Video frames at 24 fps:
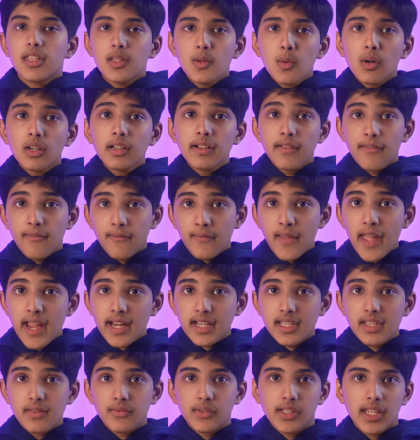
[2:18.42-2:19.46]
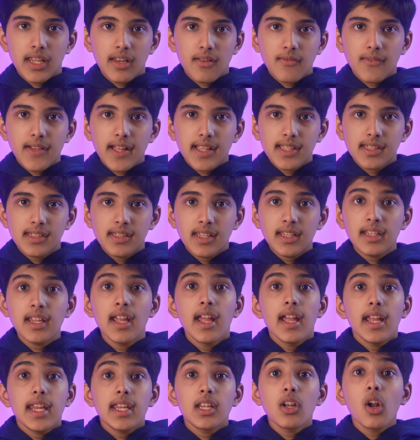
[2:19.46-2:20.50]
you are effectively investing
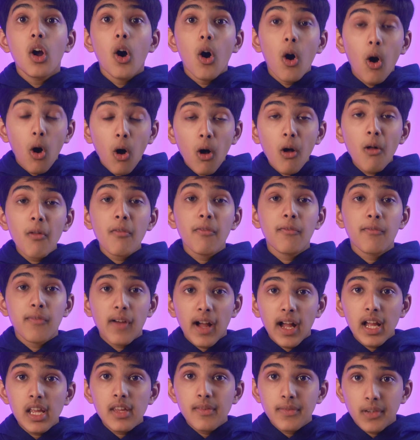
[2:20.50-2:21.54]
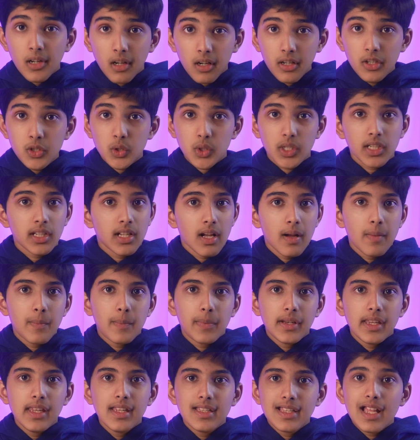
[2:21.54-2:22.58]
in all 500
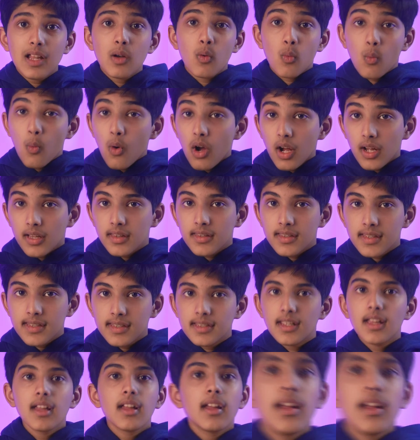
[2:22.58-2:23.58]
companies at once.